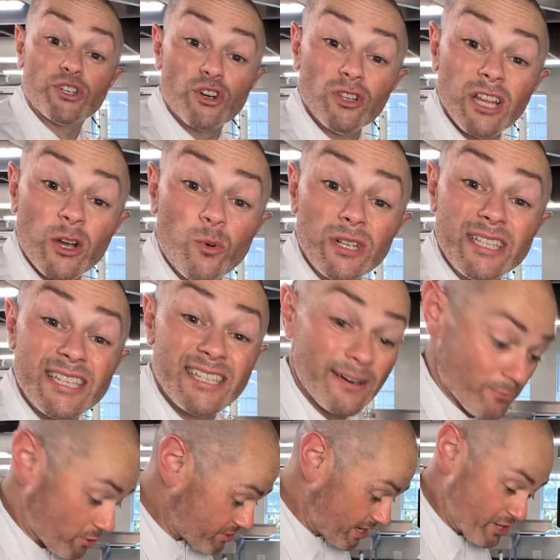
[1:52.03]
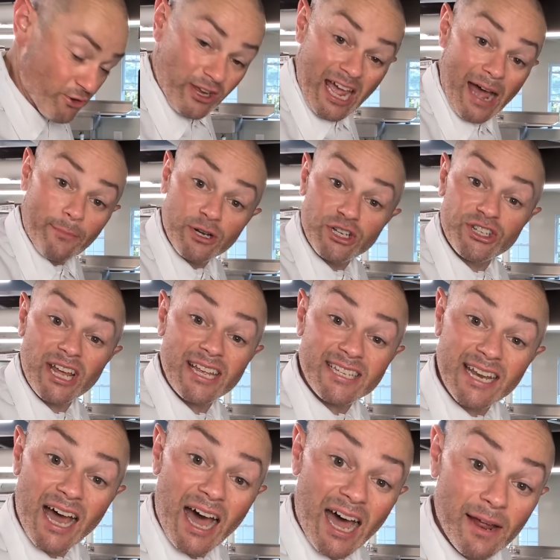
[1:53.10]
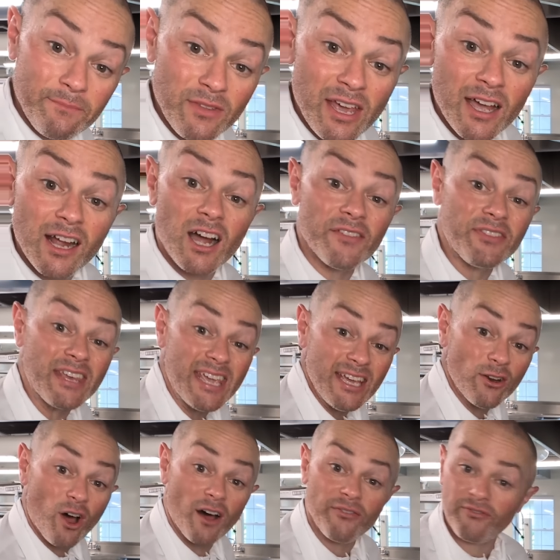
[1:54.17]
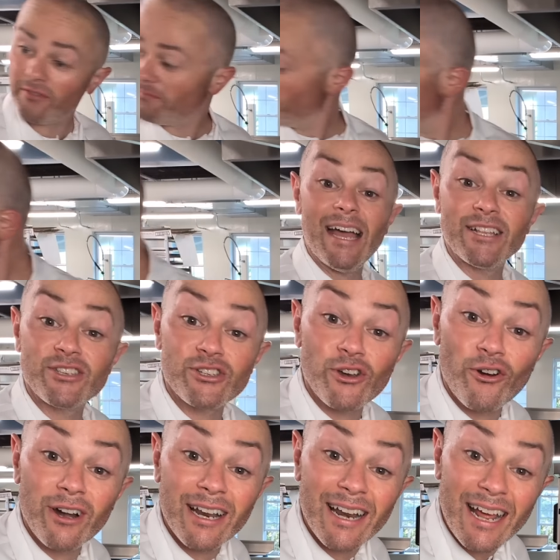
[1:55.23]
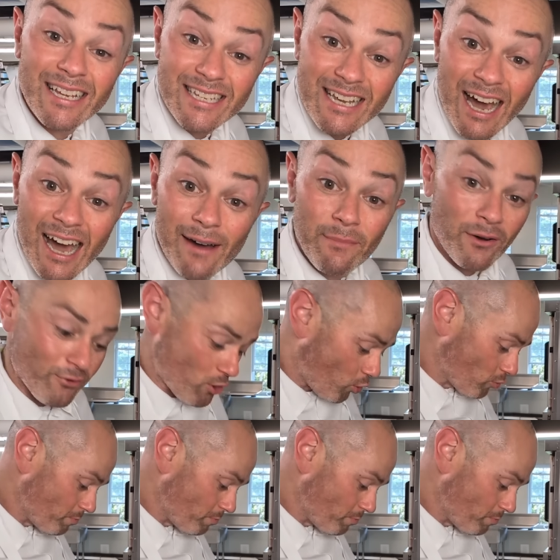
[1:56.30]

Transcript: your liquid simmers and your cabbage is nice and hot, cut the heat off and stir in a nice knob of cold